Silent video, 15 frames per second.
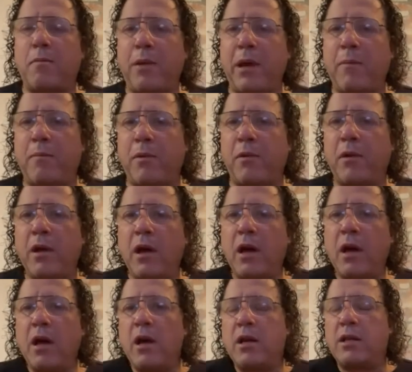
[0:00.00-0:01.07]
people.
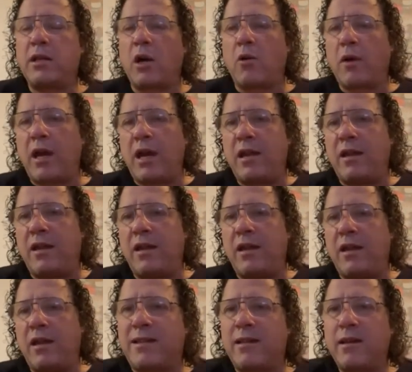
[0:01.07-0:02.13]
So in
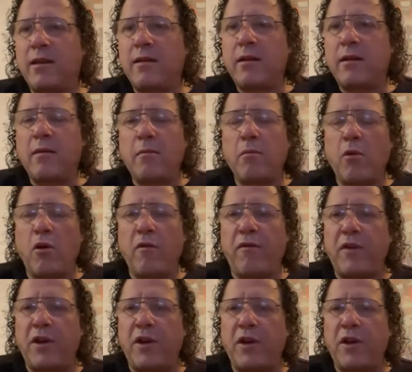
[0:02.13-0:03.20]
this
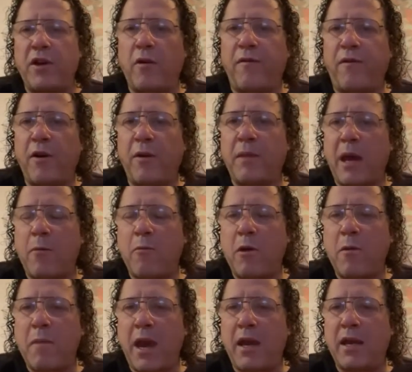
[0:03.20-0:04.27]
movie, short film that
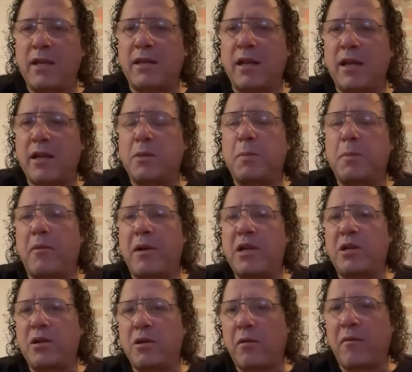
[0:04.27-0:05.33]
we made, it's an
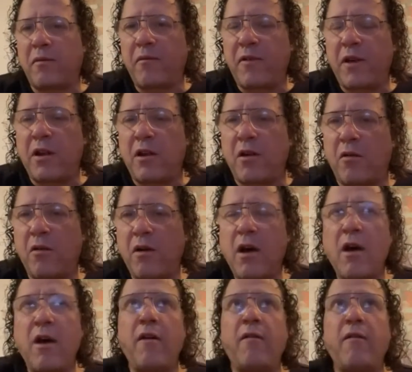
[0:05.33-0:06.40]
inspirational video
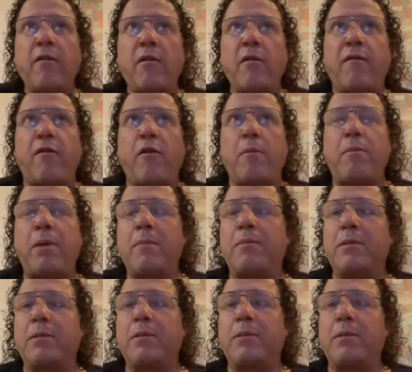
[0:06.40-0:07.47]
for
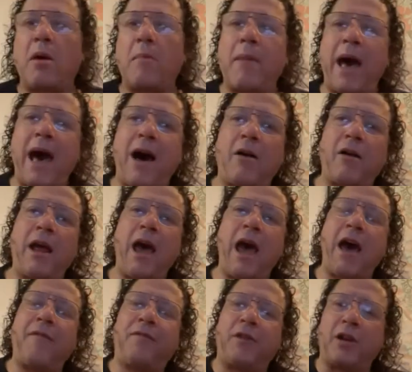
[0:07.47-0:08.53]
people to come out
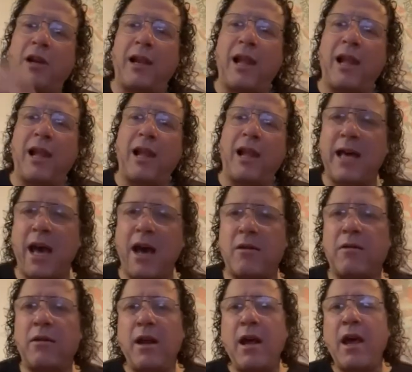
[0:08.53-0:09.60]
after the
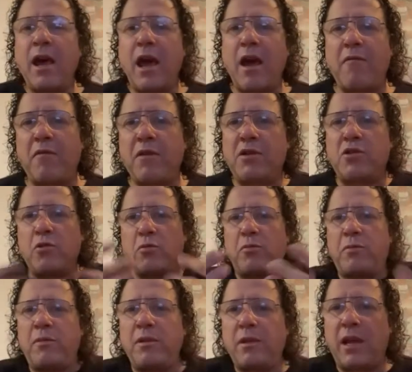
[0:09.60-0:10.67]
lockdown and
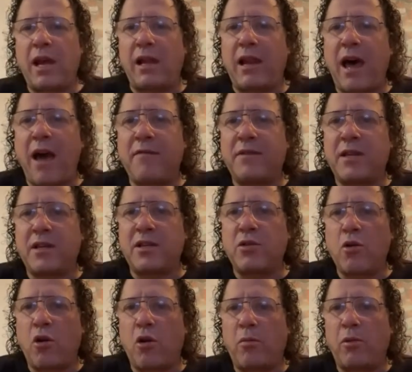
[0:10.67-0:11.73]
resume their lives as
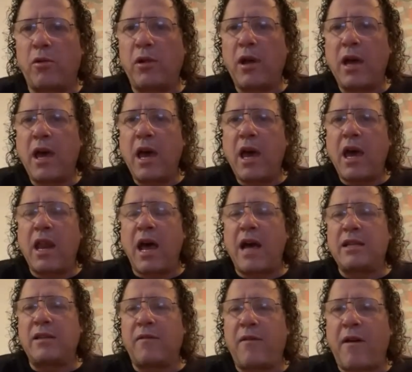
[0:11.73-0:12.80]
normal. And it
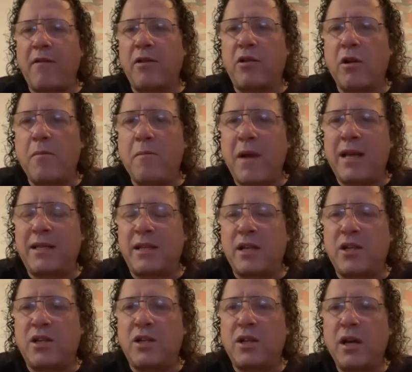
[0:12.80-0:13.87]
has a very good
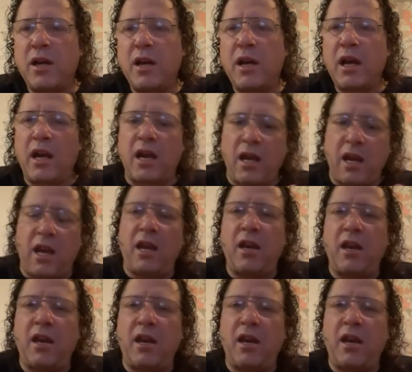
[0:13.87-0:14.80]
message in it.